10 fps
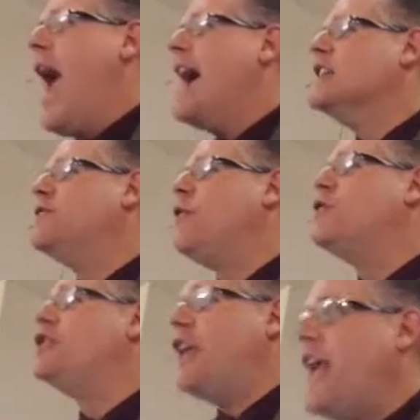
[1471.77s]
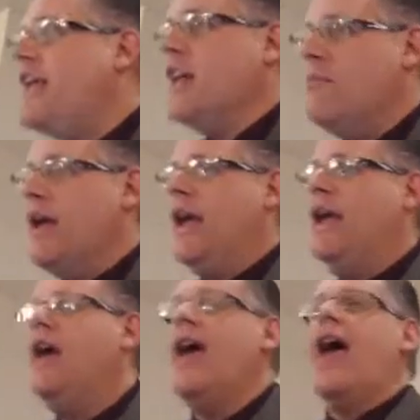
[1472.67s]
has forsaken
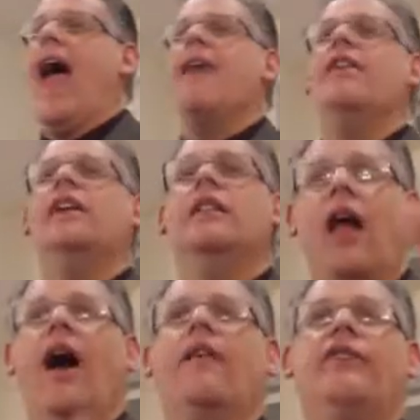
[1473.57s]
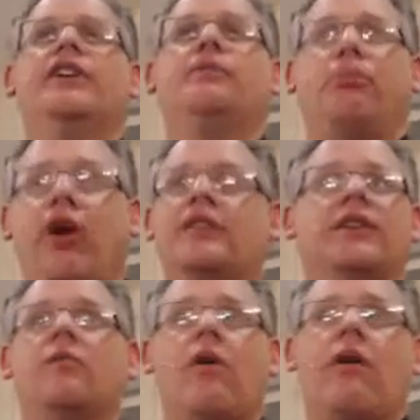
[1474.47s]
me, having loved this
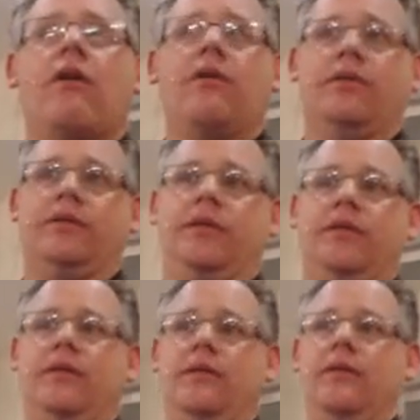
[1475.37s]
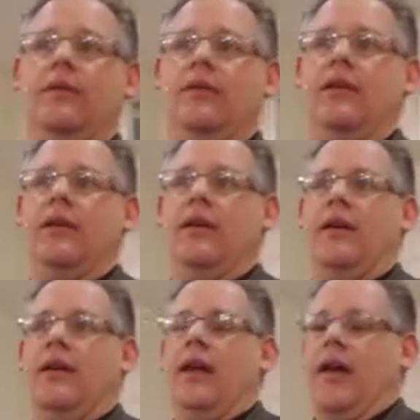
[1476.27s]
present world.
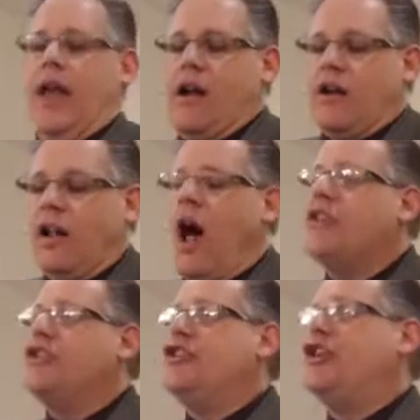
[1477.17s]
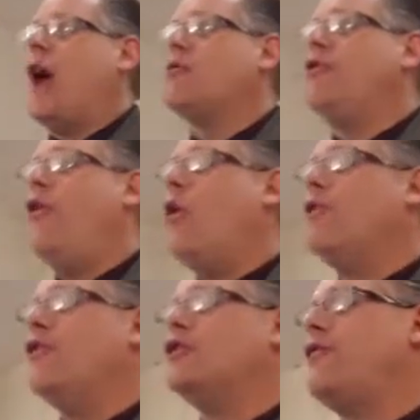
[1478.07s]
Now in Colossians chapter
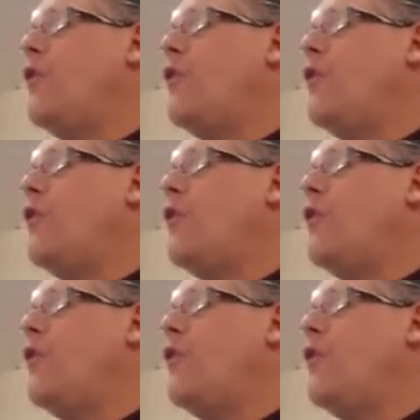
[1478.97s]
4 verse